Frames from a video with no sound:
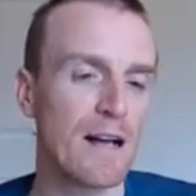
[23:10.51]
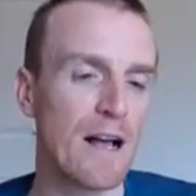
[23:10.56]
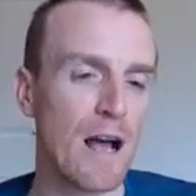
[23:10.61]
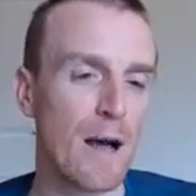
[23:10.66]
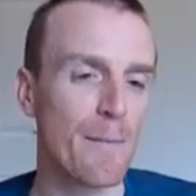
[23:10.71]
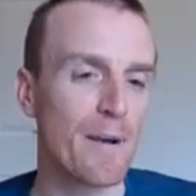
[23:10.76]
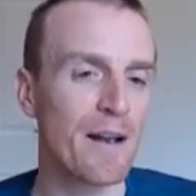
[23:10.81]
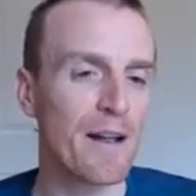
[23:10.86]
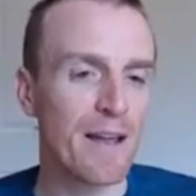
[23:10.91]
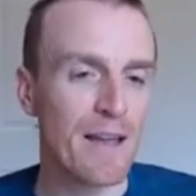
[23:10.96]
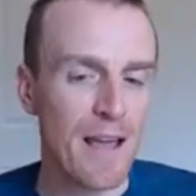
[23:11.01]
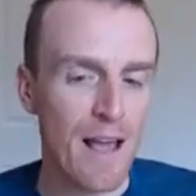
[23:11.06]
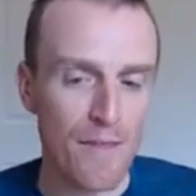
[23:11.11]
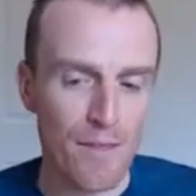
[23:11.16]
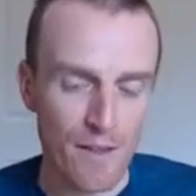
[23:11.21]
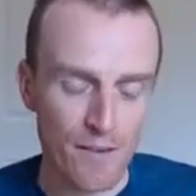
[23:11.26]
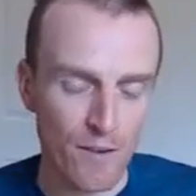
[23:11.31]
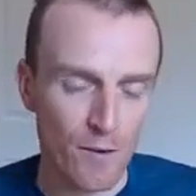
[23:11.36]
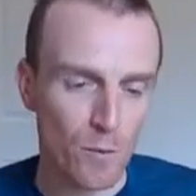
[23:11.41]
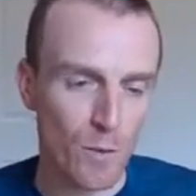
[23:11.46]
And
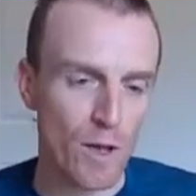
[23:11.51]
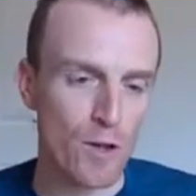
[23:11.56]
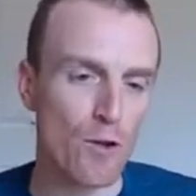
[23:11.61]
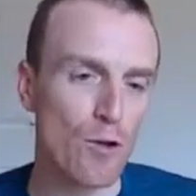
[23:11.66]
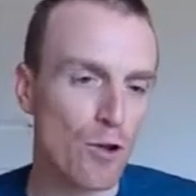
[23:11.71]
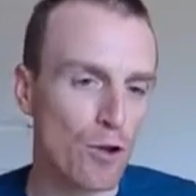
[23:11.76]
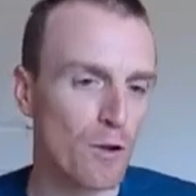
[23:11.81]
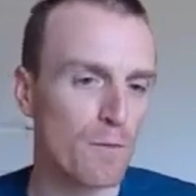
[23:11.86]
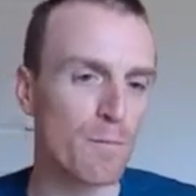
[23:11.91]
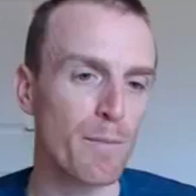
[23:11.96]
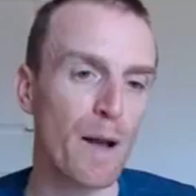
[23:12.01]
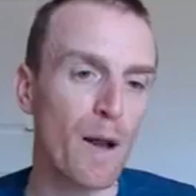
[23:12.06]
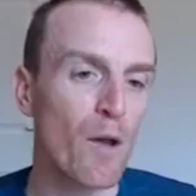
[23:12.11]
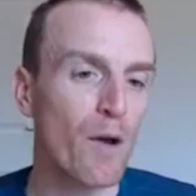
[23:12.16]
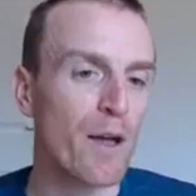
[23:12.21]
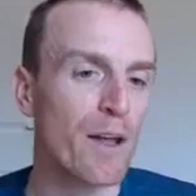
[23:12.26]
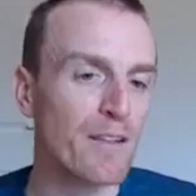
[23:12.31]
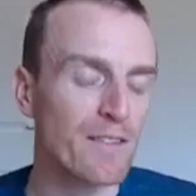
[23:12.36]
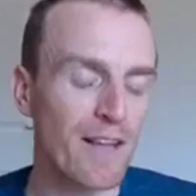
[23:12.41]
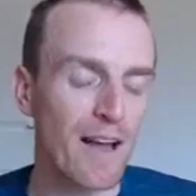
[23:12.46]
again, this is where you shouldn't be
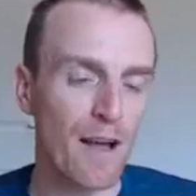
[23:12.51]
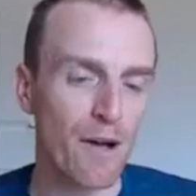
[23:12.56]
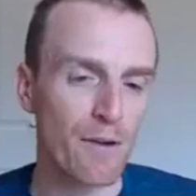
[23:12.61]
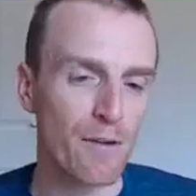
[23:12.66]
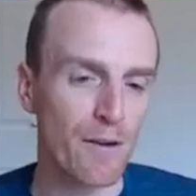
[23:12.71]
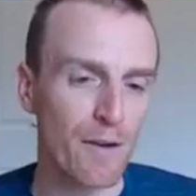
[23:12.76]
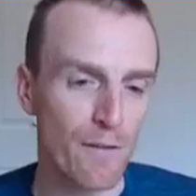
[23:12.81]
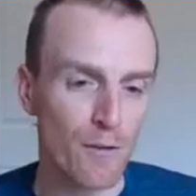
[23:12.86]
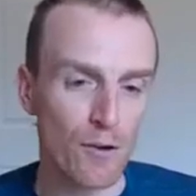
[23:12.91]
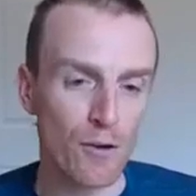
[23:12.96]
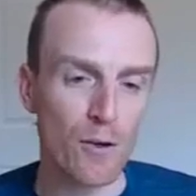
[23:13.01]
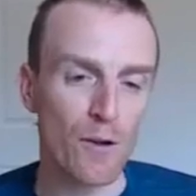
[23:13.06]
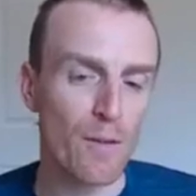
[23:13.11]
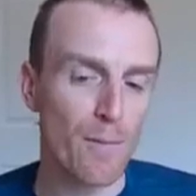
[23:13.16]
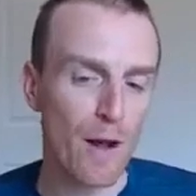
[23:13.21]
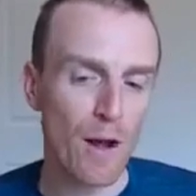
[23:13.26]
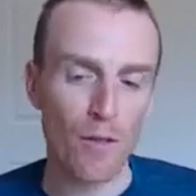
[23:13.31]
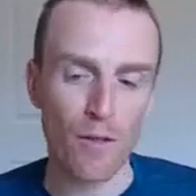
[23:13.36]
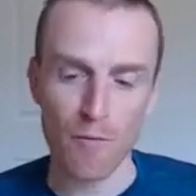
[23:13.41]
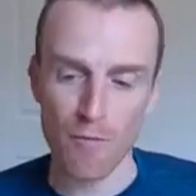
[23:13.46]
looking down. If you're doing
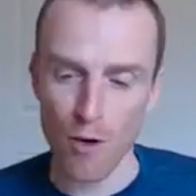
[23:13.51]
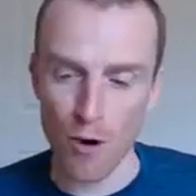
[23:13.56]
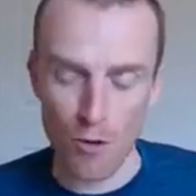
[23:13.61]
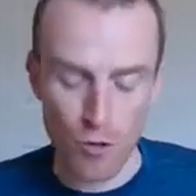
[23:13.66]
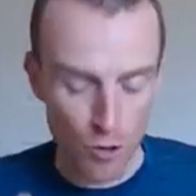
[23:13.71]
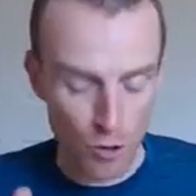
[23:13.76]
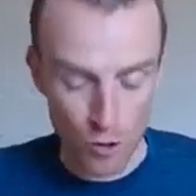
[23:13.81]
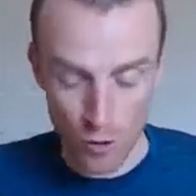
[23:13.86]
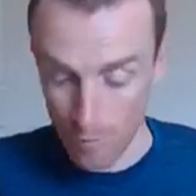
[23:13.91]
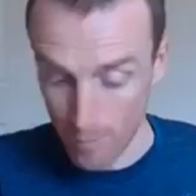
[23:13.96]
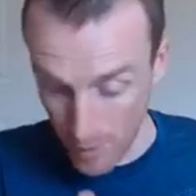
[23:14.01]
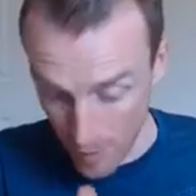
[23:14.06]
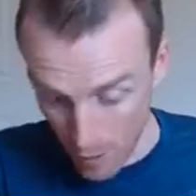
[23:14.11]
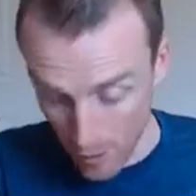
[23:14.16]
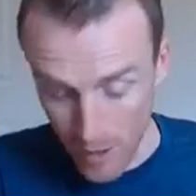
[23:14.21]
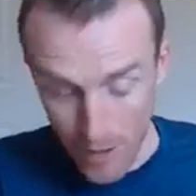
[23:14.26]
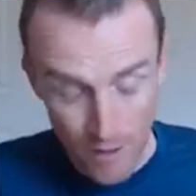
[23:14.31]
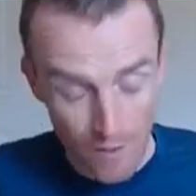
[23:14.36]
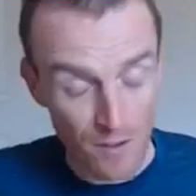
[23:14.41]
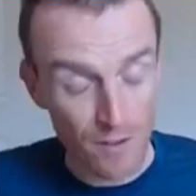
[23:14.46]
them out on the road, you shouldn't be
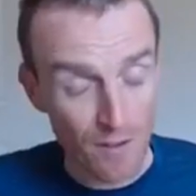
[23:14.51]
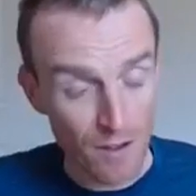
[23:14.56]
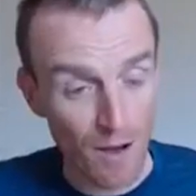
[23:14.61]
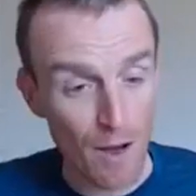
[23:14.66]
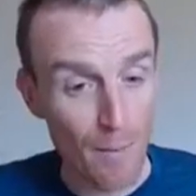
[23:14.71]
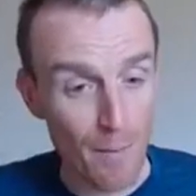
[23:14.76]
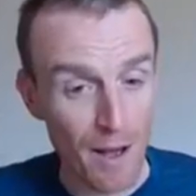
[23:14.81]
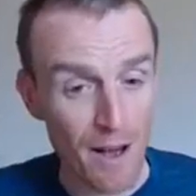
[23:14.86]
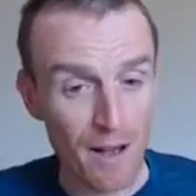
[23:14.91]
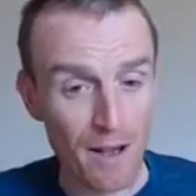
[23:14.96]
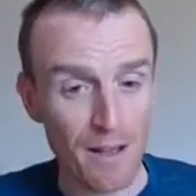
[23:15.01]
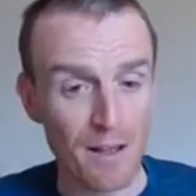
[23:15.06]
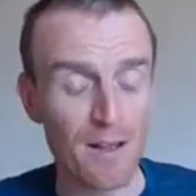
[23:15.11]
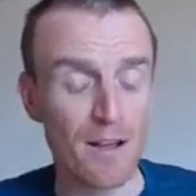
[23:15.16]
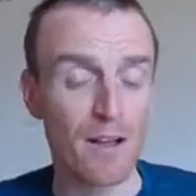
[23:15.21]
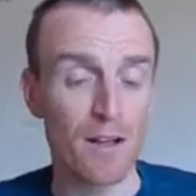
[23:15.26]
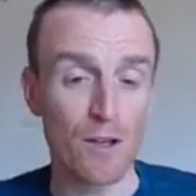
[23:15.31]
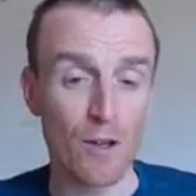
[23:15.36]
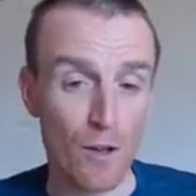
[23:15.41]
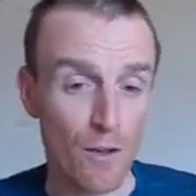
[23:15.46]
looking at the tarmac.
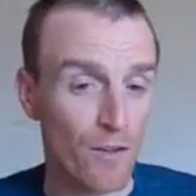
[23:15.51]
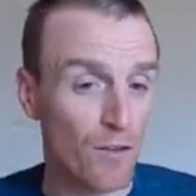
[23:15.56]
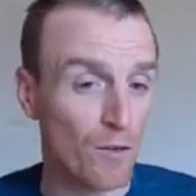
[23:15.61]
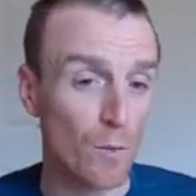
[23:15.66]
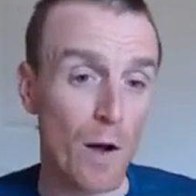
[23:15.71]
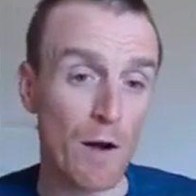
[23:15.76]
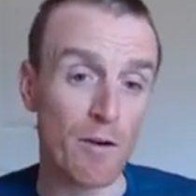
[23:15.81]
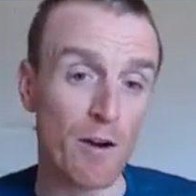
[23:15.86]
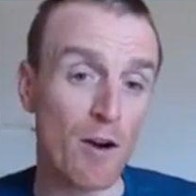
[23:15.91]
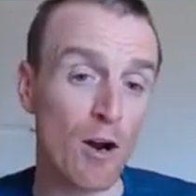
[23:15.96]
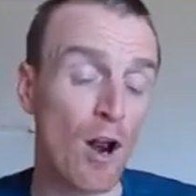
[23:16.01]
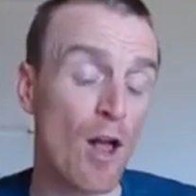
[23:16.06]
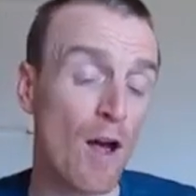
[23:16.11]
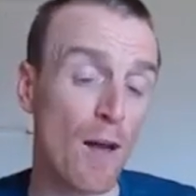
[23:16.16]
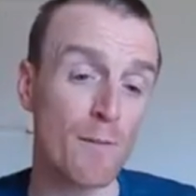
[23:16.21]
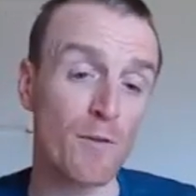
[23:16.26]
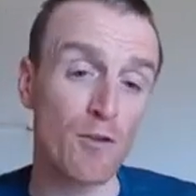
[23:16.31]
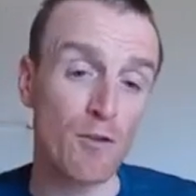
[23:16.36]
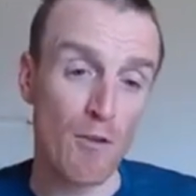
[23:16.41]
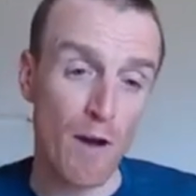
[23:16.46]
This is where a
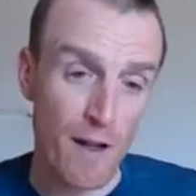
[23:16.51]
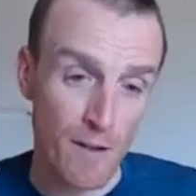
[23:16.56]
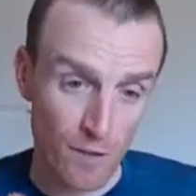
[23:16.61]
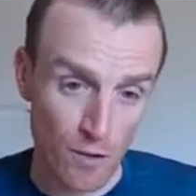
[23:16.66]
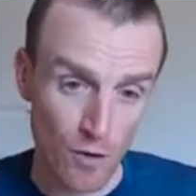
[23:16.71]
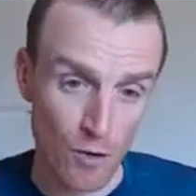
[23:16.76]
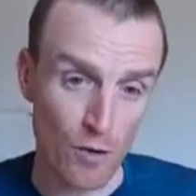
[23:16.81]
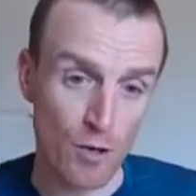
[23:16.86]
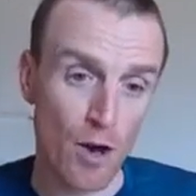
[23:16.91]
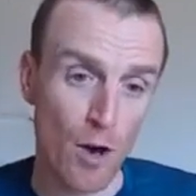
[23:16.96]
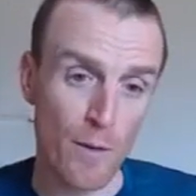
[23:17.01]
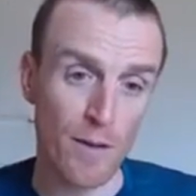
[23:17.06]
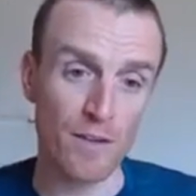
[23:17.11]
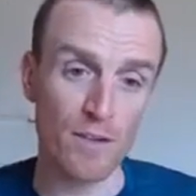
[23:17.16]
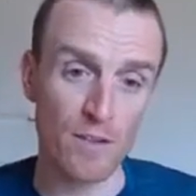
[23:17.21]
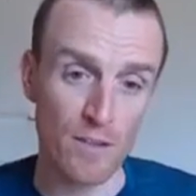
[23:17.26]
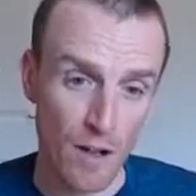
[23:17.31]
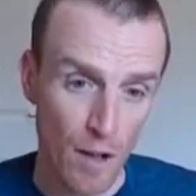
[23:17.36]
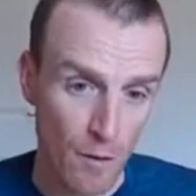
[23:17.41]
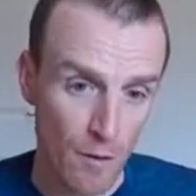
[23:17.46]
climb's great, so you're going
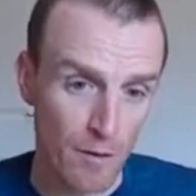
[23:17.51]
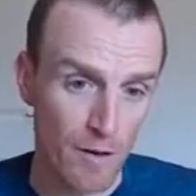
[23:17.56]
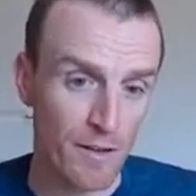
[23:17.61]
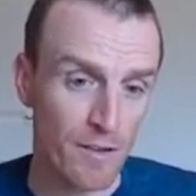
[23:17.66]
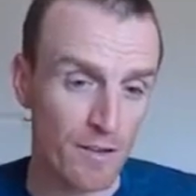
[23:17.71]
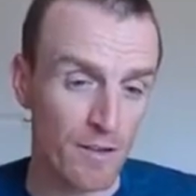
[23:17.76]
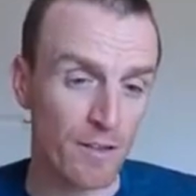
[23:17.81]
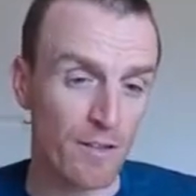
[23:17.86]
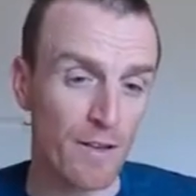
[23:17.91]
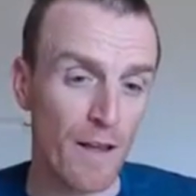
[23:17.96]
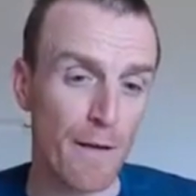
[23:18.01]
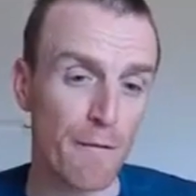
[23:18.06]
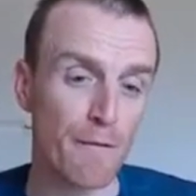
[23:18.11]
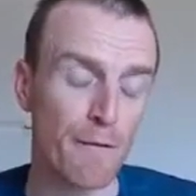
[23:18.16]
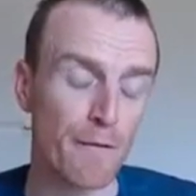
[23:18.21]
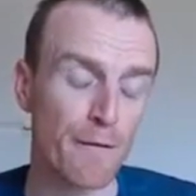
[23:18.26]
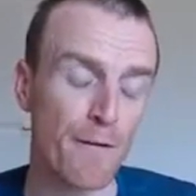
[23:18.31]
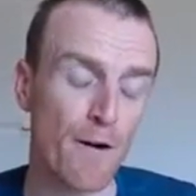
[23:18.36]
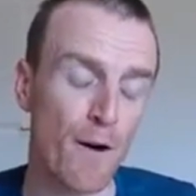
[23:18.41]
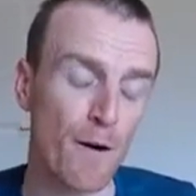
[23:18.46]
slower. It's a
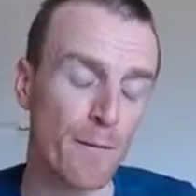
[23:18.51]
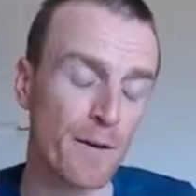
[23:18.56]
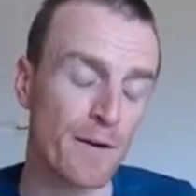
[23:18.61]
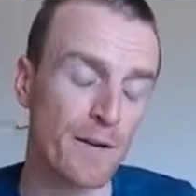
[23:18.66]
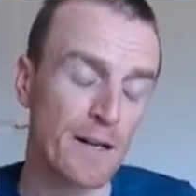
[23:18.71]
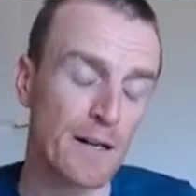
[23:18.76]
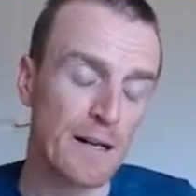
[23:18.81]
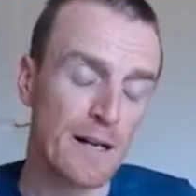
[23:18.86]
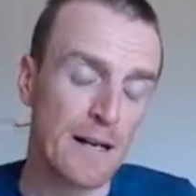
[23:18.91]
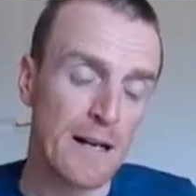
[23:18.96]
safer environment.